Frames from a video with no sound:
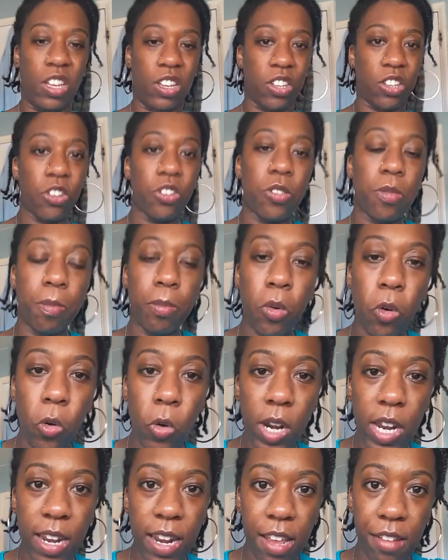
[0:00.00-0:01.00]
Good
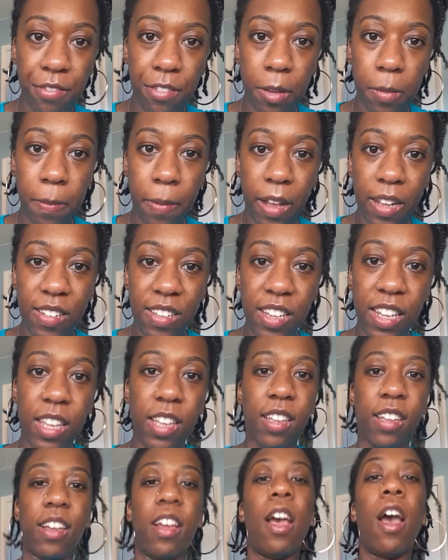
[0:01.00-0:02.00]
morning, everybody.
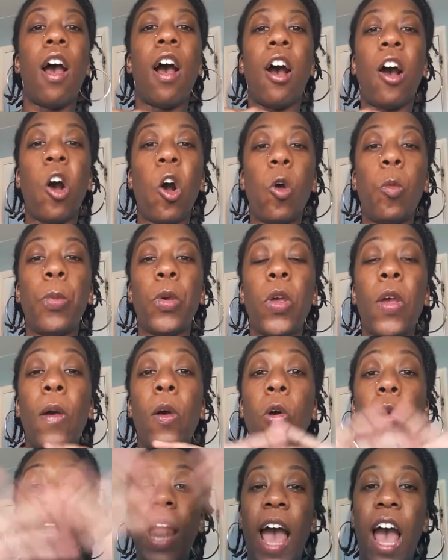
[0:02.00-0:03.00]
I hope you
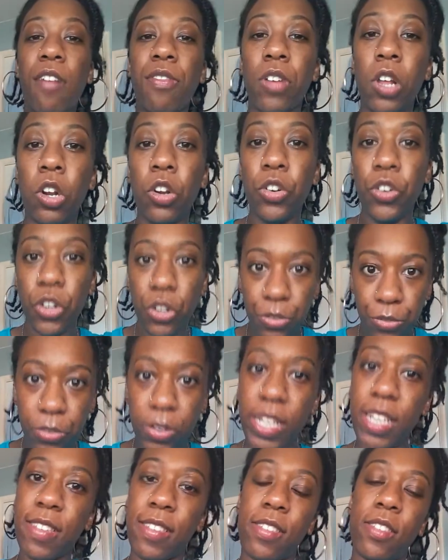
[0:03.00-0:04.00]
all have a
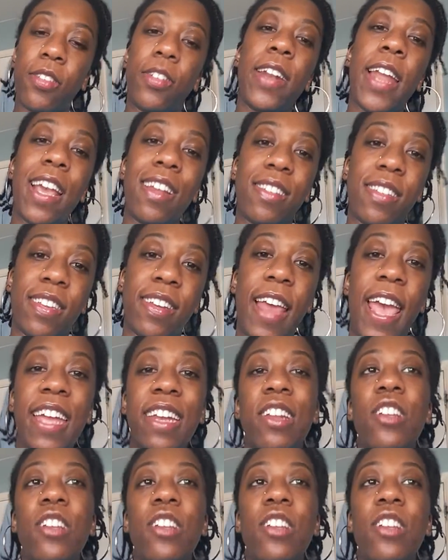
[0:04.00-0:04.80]
lovely Sunday today.